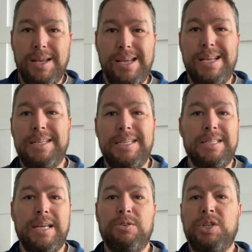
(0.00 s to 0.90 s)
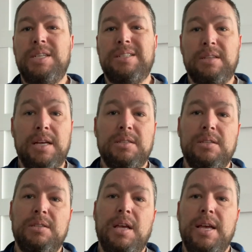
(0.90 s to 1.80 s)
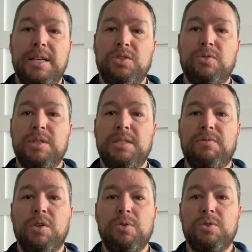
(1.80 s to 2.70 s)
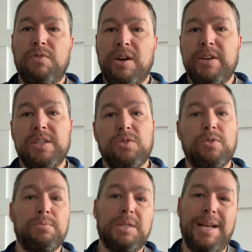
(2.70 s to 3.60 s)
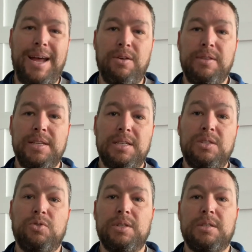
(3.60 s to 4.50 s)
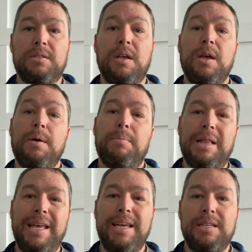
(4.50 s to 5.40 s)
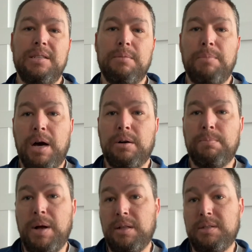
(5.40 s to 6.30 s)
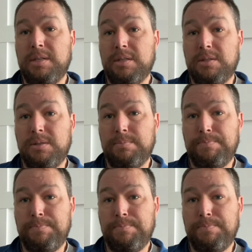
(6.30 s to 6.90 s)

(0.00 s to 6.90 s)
In detail, she discusses histories of those various groups and how these interests play into the modern politics.